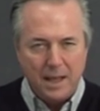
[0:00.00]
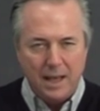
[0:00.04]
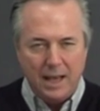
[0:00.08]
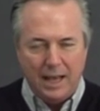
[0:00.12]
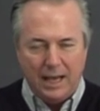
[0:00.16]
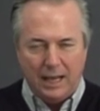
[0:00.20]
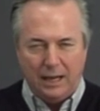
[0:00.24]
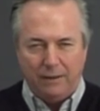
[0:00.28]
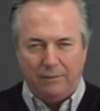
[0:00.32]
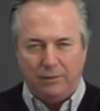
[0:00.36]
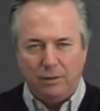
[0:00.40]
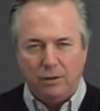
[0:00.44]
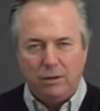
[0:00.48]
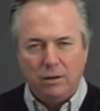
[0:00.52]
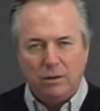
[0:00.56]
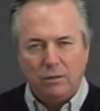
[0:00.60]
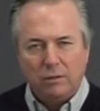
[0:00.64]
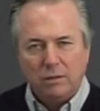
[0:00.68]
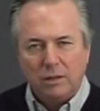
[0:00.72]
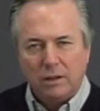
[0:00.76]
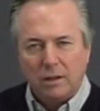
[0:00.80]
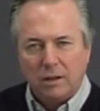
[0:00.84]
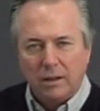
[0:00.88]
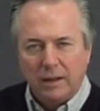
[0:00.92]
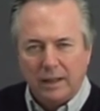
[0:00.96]
And if you don't
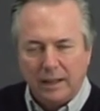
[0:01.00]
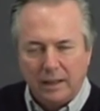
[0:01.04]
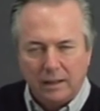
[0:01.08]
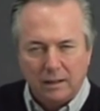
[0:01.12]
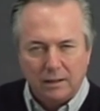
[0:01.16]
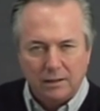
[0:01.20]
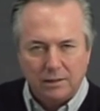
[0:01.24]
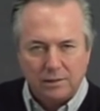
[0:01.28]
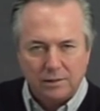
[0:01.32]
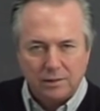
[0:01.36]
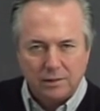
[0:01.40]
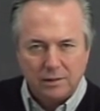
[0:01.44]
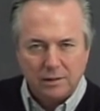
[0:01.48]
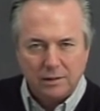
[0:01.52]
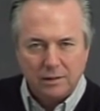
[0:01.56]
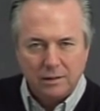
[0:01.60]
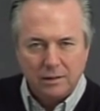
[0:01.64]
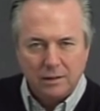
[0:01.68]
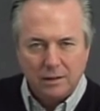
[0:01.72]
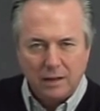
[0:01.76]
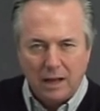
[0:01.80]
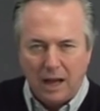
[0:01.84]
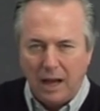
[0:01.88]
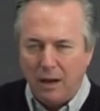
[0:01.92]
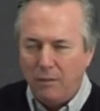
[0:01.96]
learn English,
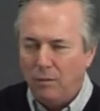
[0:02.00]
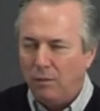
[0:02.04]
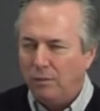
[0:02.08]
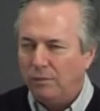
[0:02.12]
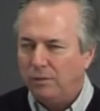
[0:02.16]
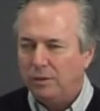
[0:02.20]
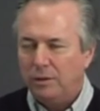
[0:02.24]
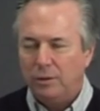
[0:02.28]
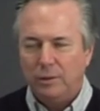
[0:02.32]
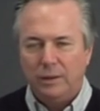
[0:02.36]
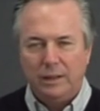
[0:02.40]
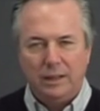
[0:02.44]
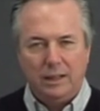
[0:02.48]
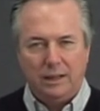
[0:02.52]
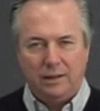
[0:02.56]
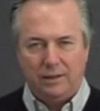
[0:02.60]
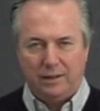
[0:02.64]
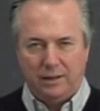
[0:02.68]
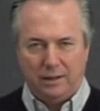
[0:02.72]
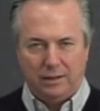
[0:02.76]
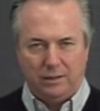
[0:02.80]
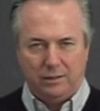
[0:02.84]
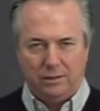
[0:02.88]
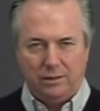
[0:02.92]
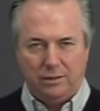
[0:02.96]
I won't do
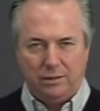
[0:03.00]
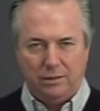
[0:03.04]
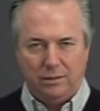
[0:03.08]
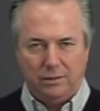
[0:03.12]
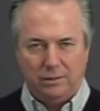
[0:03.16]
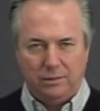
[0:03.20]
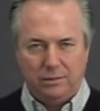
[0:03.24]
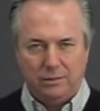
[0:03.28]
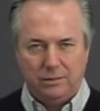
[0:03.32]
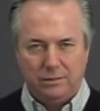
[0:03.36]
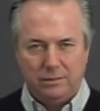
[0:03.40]
anything to you.